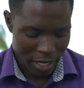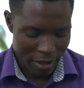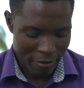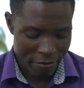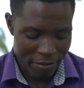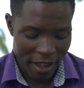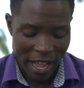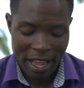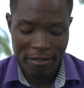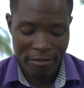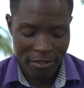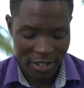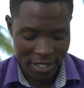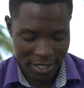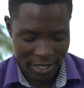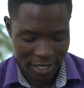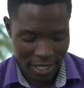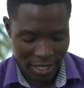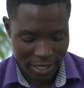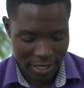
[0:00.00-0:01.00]
5 verse
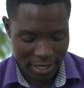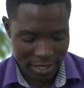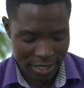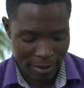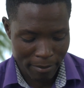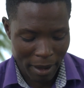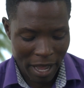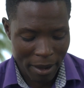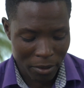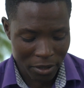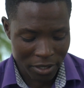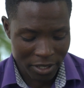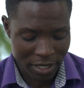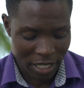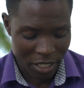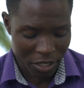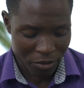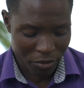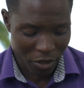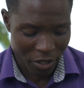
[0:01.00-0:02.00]
6, the Bible
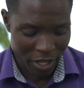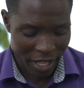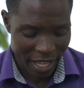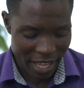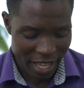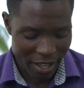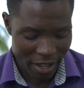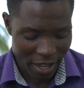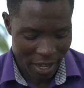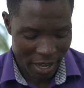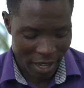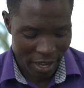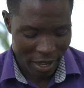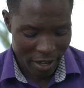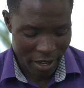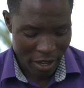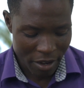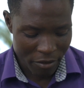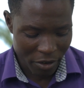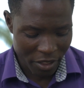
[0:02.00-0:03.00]
says, For the, uh,
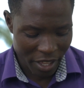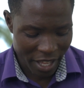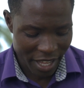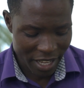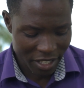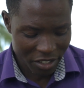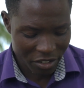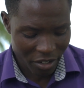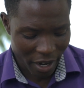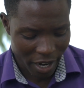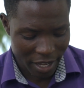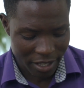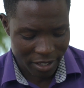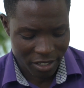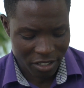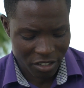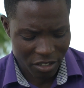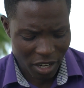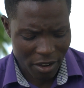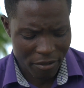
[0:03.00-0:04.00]
for the Israelites
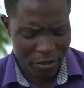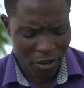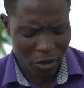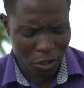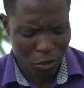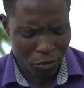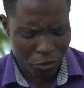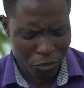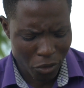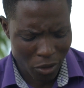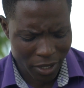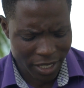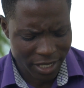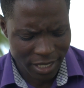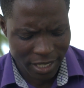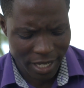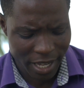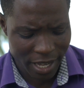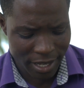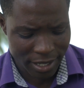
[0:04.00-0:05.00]
traveled 40
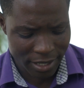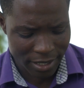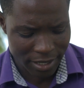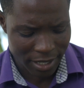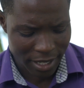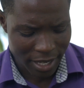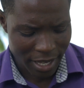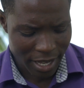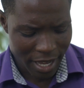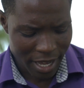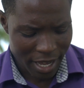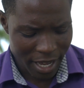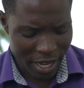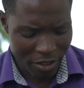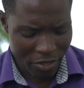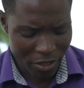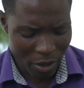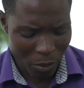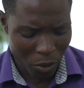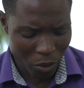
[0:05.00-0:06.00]
years
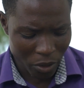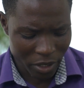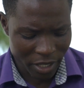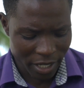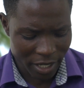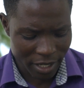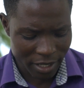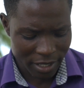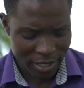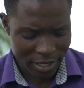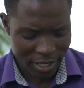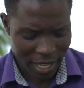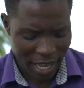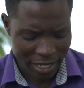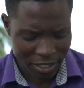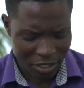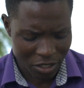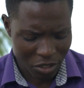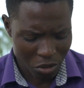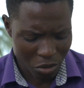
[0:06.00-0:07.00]
in the wilderness
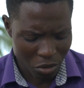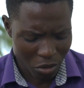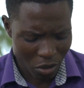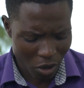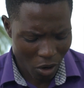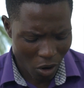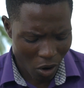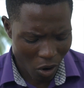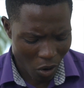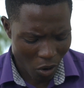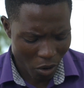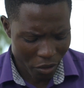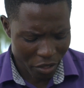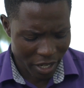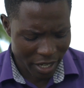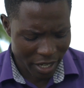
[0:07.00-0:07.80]
until all the